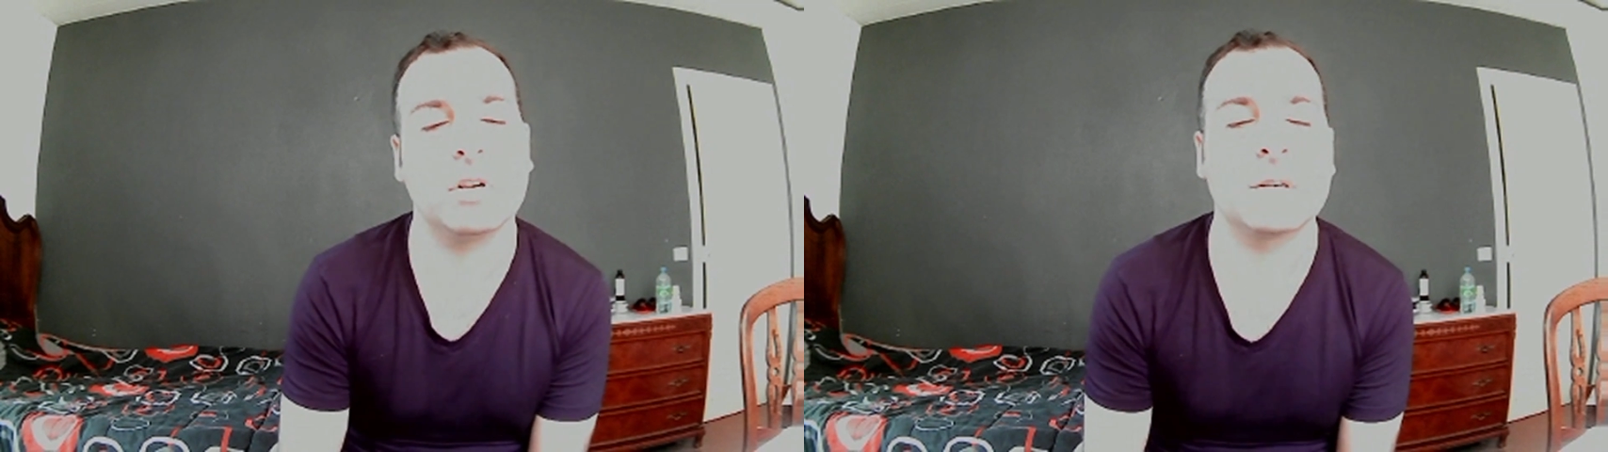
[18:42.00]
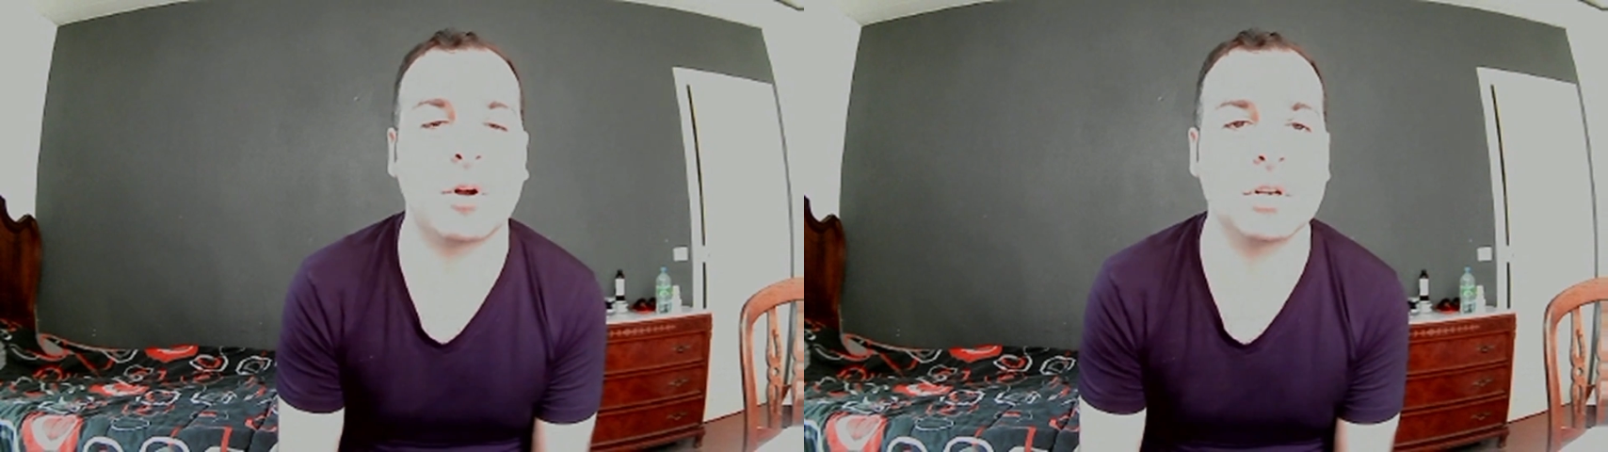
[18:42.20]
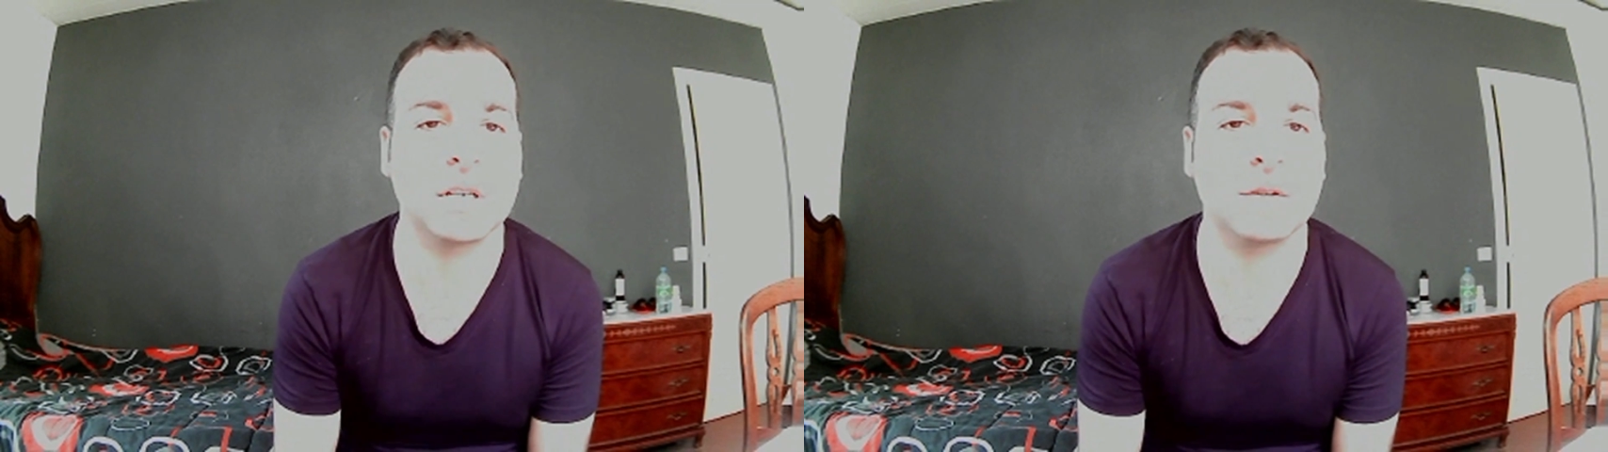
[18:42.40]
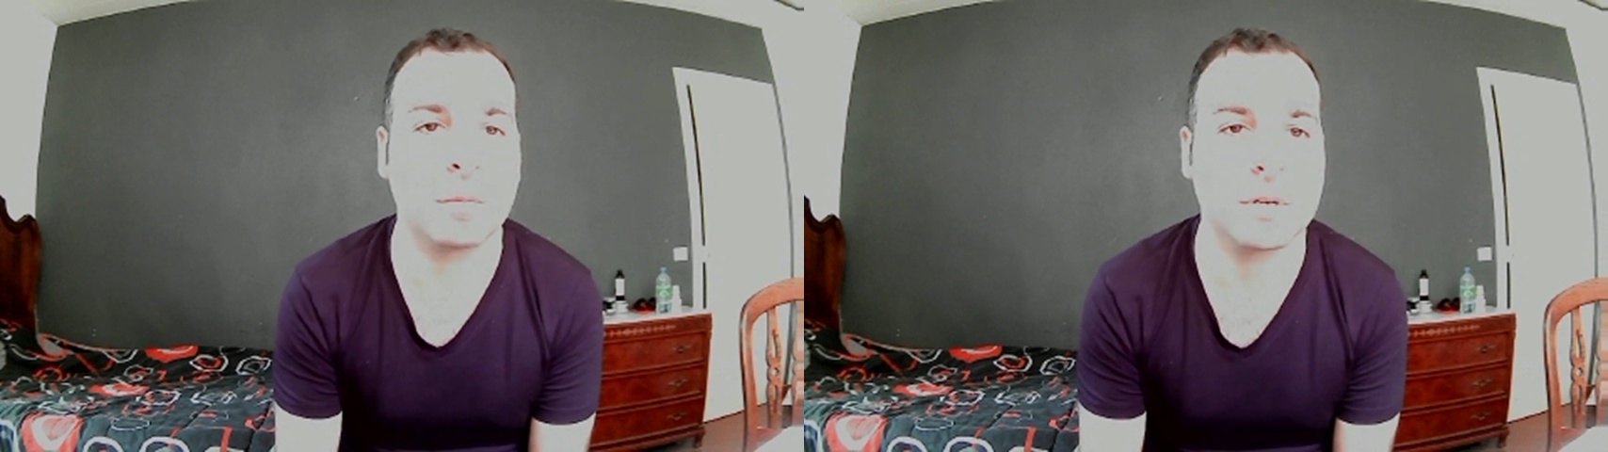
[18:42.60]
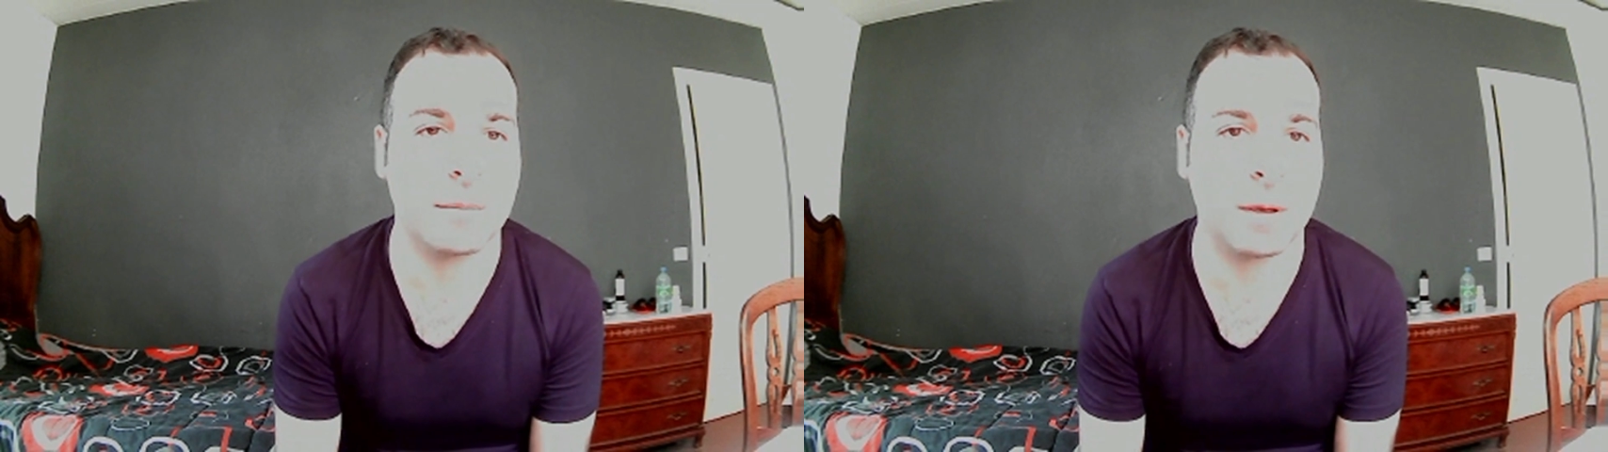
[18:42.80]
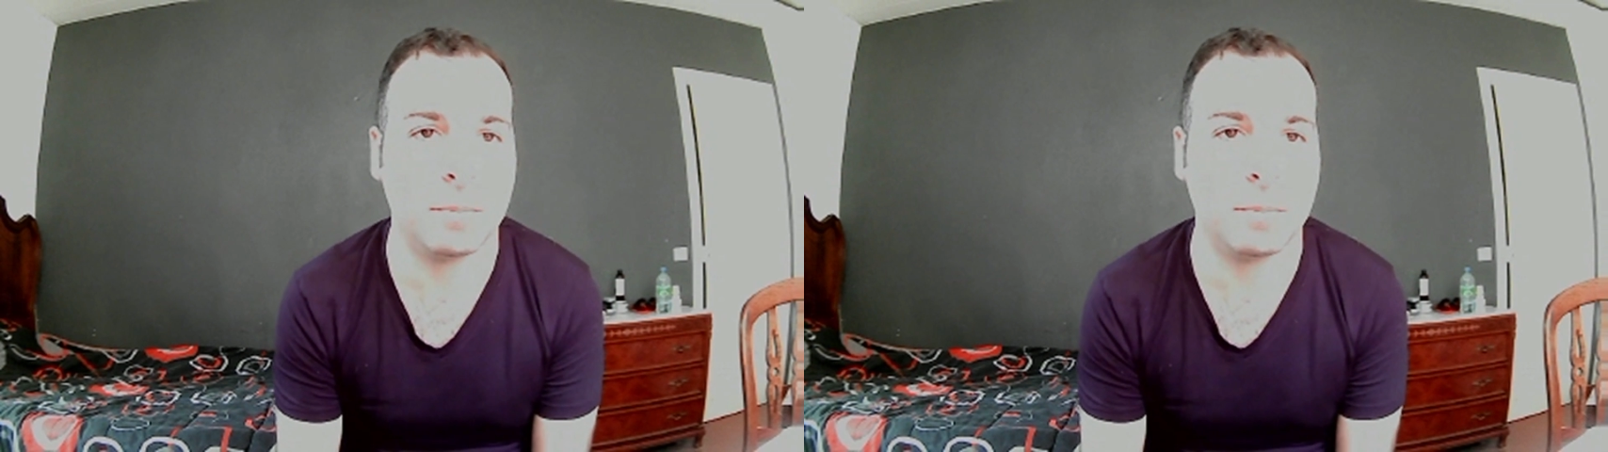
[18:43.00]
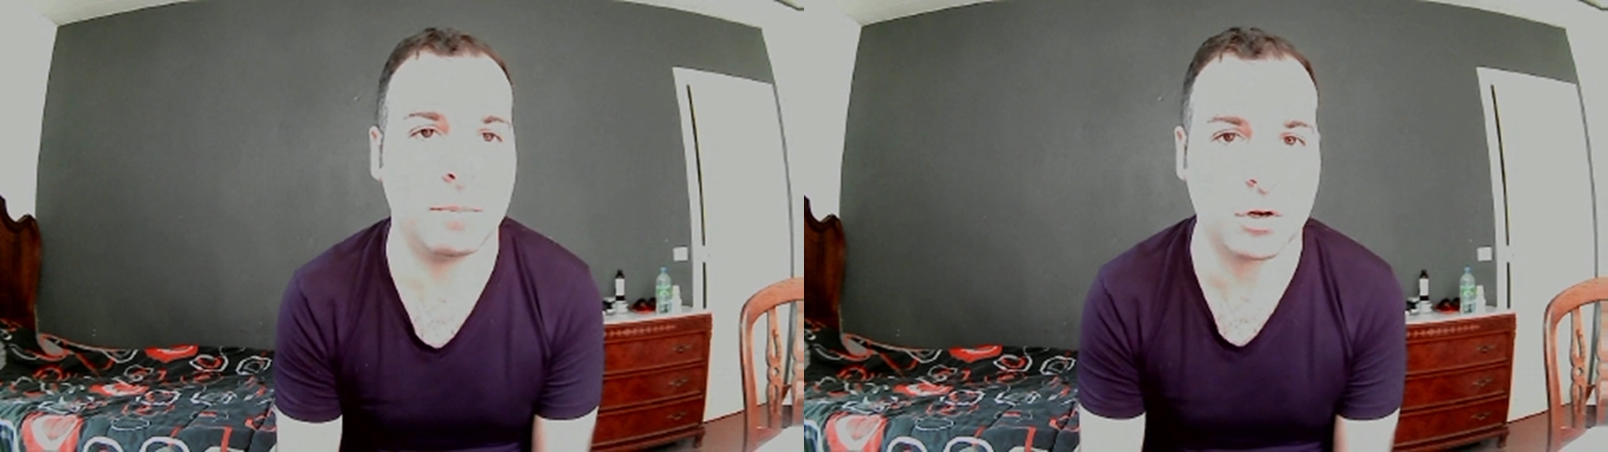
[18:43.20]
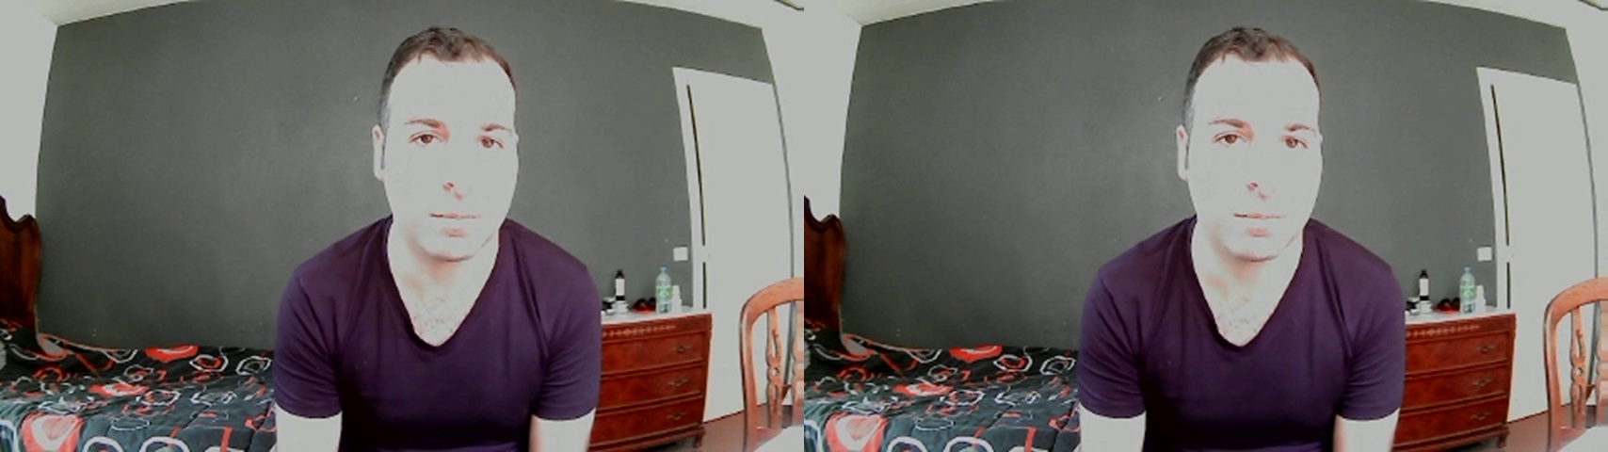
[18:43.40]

responses from some MPs